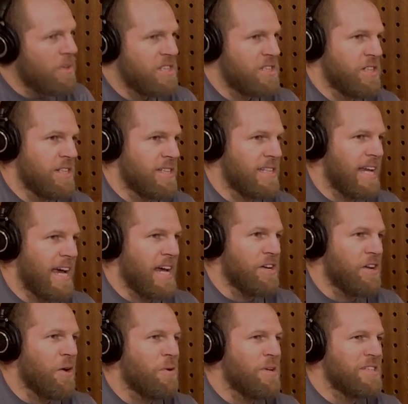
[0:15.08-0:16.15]
Tomlinson
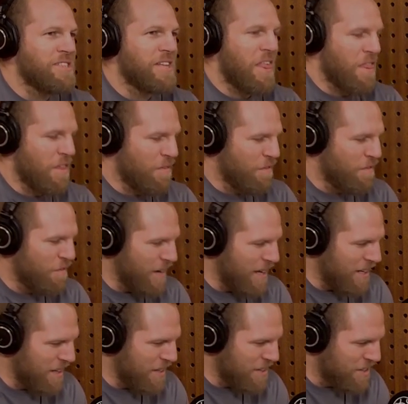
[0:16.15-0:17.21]
today, known as The
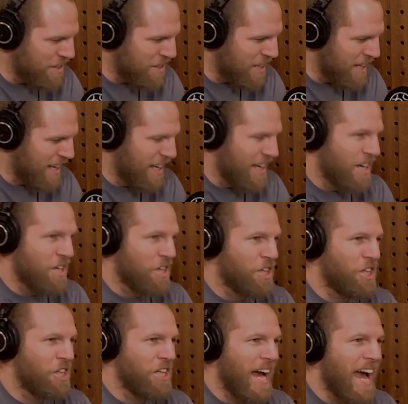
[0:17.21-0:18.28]
Fitness
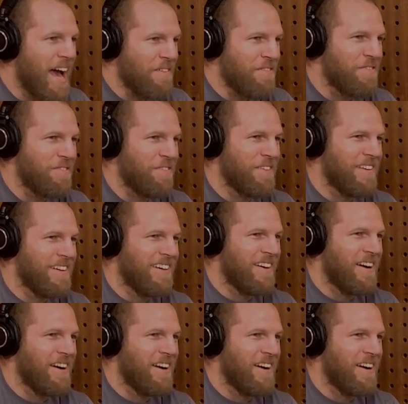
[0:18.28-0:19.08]
Chef.